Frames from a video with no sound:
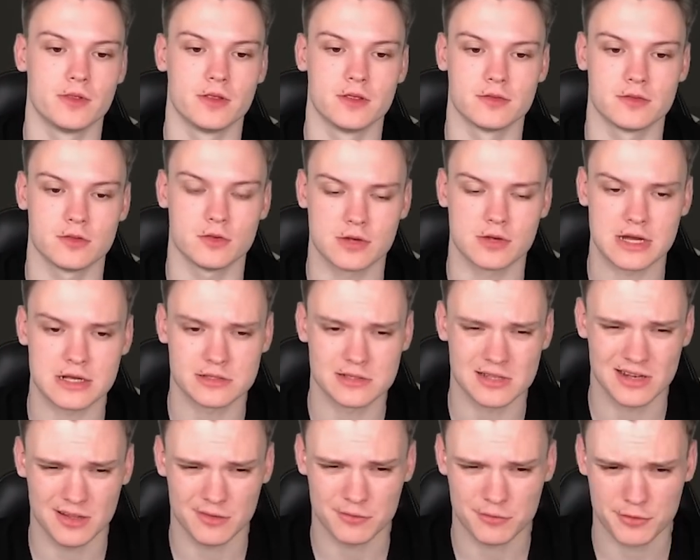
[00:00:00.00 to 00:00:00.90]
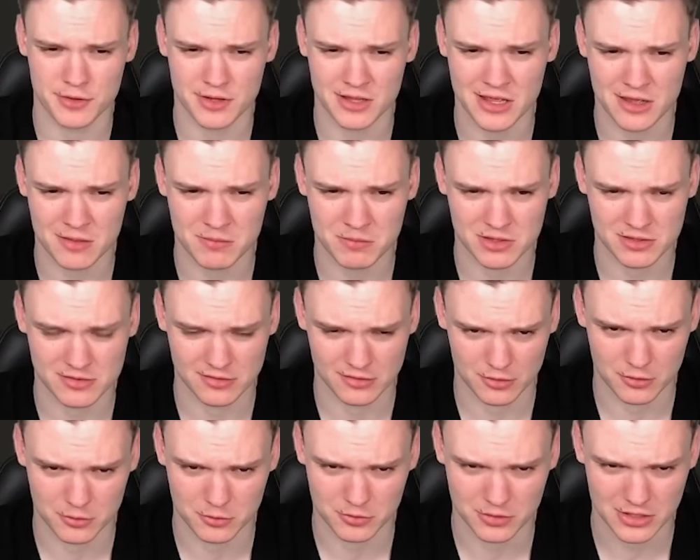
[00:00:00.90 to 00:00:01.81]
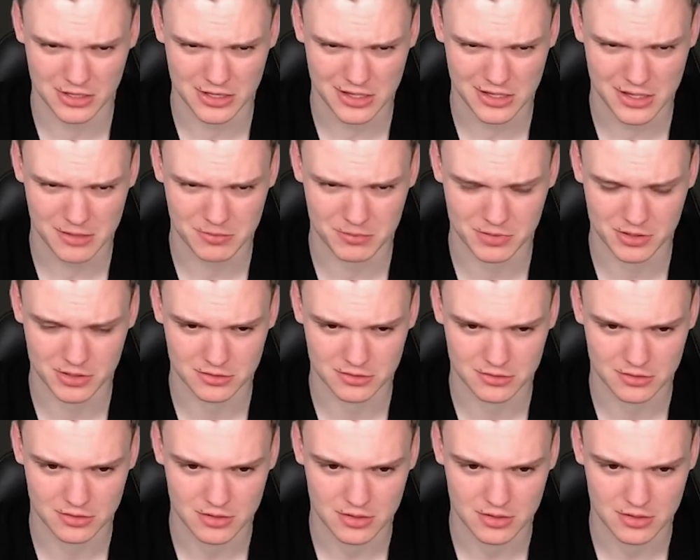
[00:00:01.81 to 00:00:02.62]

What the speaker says: So castling for him is okay, but